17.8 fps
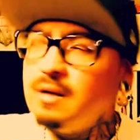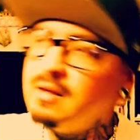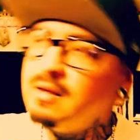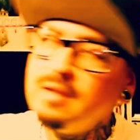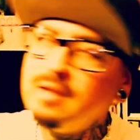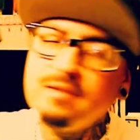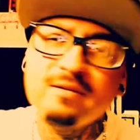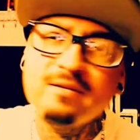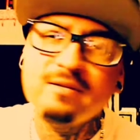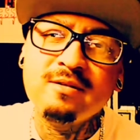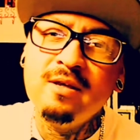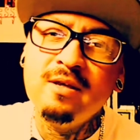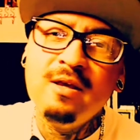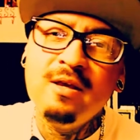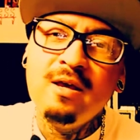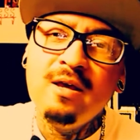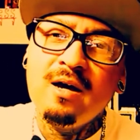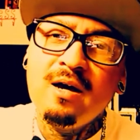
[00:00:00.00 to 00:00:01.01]
And
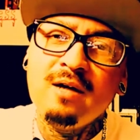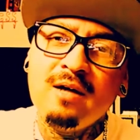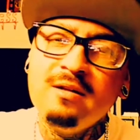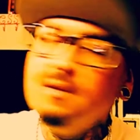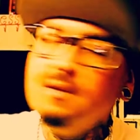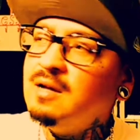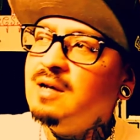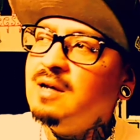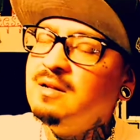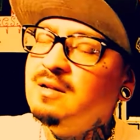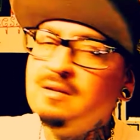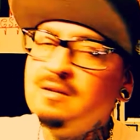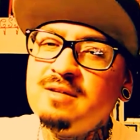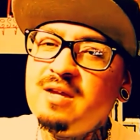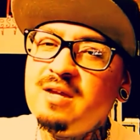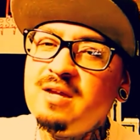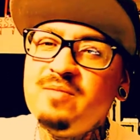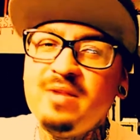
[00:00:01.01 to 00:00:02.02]
I
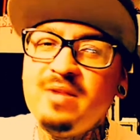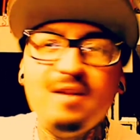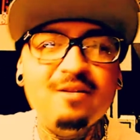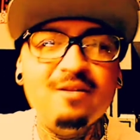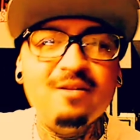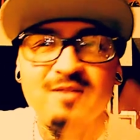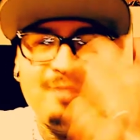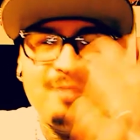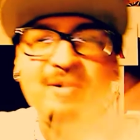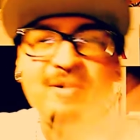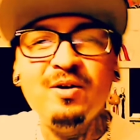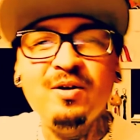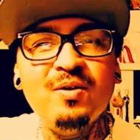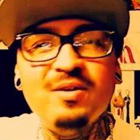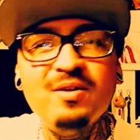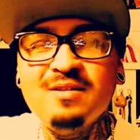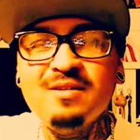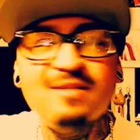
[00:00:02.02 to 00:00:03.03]
looked at him, and I looked at my
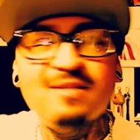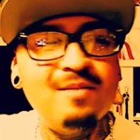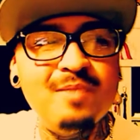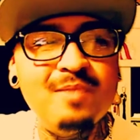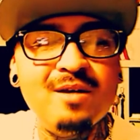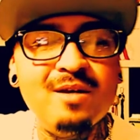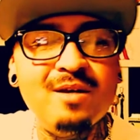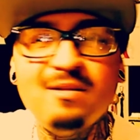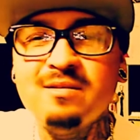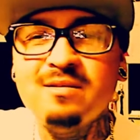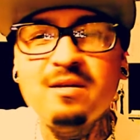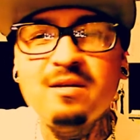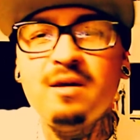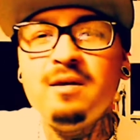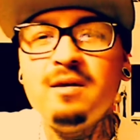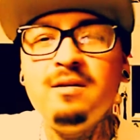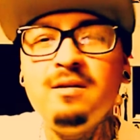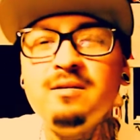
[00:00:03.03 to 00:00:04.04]
girl, and I was like, man, this
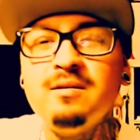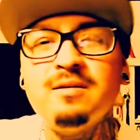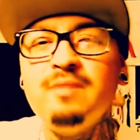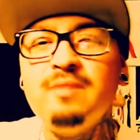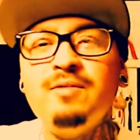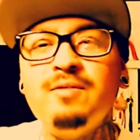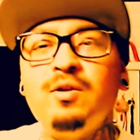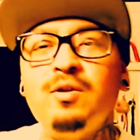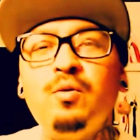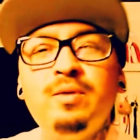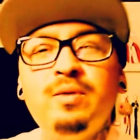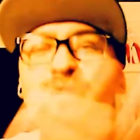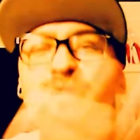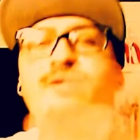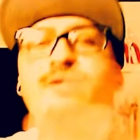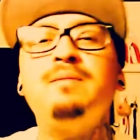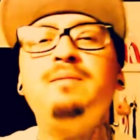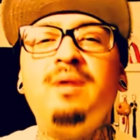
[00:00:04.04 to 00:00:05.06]
guy, he doesn't even know
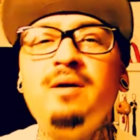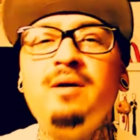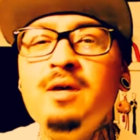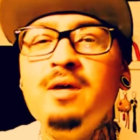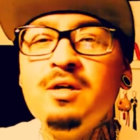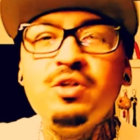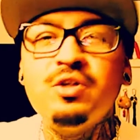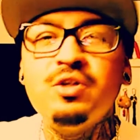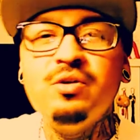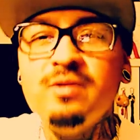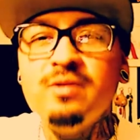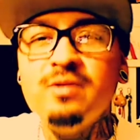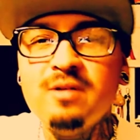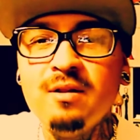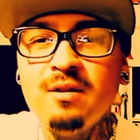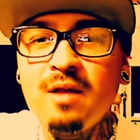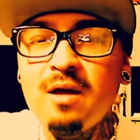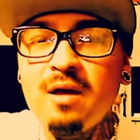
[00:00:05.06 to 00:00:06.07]
nothing about
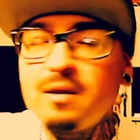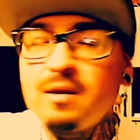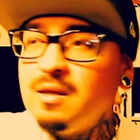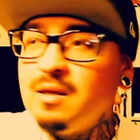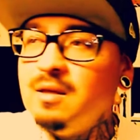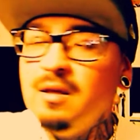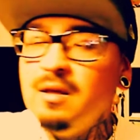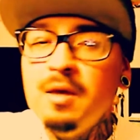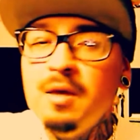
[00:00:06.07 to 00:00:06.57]
shooting a Glock.